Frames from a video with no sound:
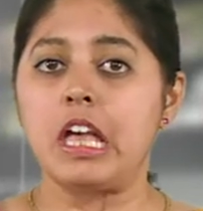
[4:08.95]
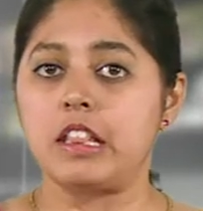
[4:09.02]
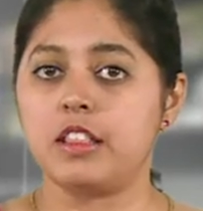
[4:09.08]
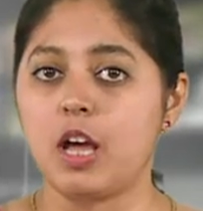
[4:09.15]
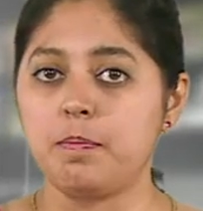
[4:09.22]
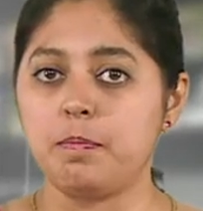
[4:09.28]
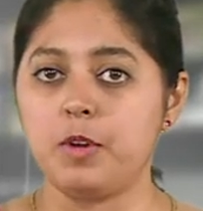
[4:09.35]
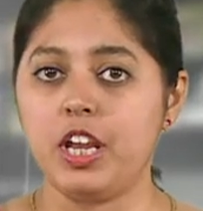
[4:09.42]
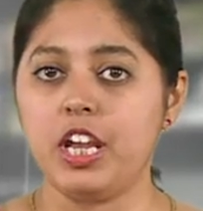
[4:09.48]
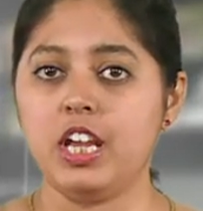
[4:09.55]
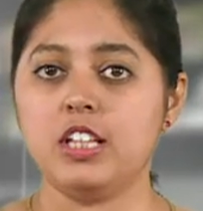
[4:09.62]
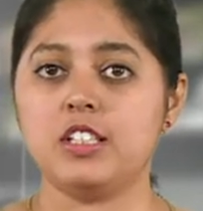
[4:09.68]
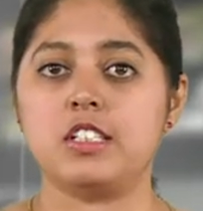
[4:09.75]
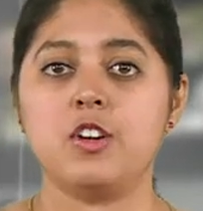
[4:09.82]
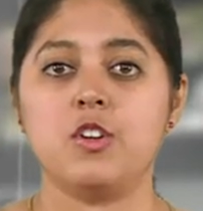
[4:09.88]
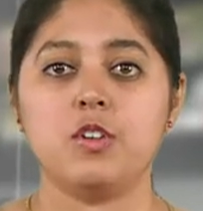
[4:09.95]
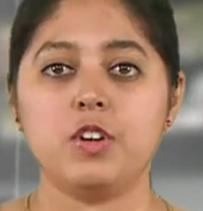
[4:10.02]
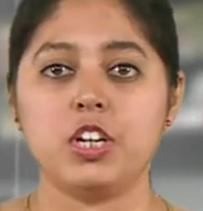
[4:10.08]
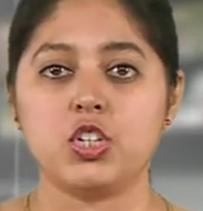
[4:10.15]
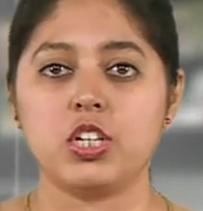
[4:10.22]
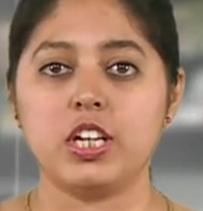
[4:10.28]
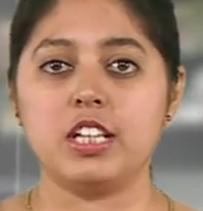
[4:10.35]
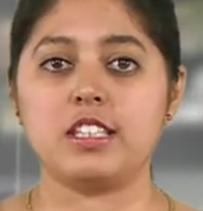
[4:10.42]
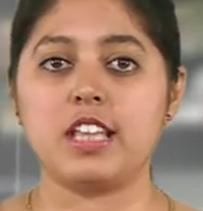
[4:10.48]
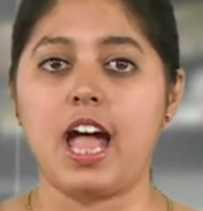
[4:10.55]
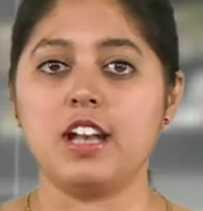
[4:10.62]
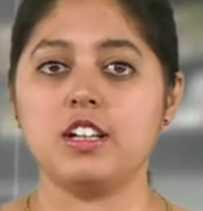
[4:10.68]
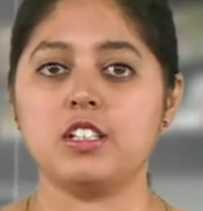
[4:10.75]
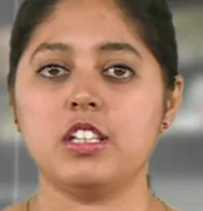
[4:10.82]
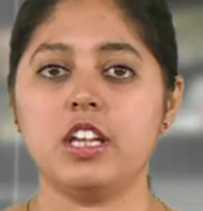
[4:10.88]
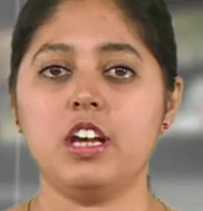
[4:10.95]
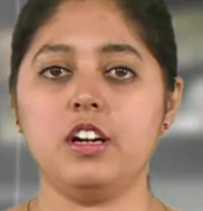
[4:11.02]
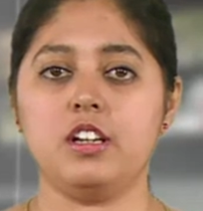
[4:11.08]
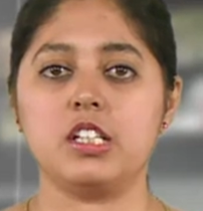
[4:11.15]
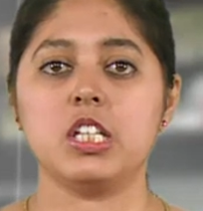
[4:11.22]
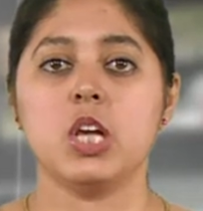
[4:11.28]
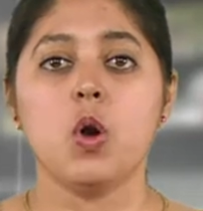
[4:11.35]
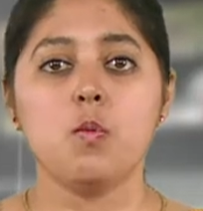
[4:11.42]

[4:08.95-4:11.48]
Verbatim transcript: the priests, rishis and seers